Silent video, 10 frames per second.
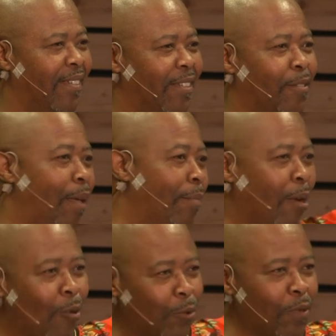
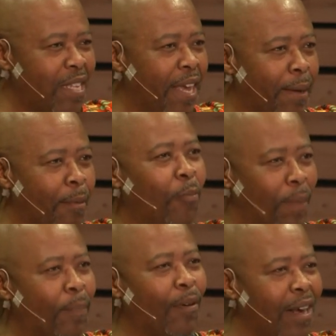Remember what you said about
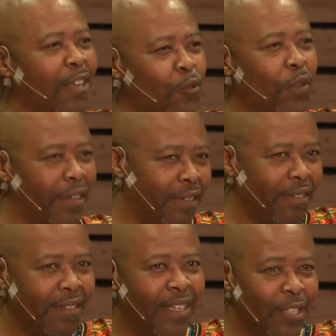people last week?
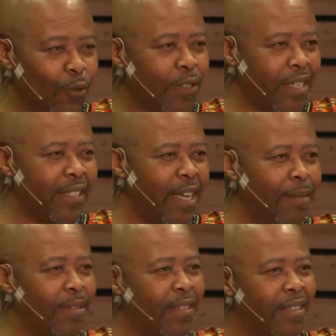Those three
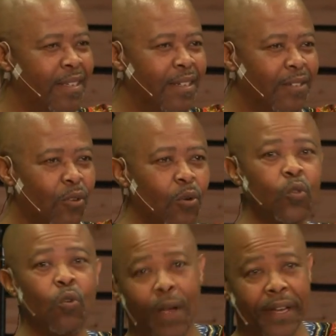types?
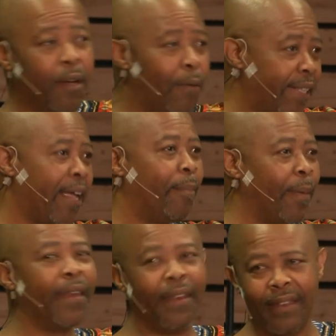Those who wonder what
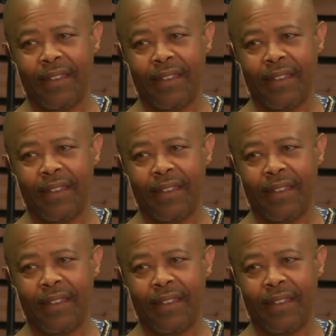happened.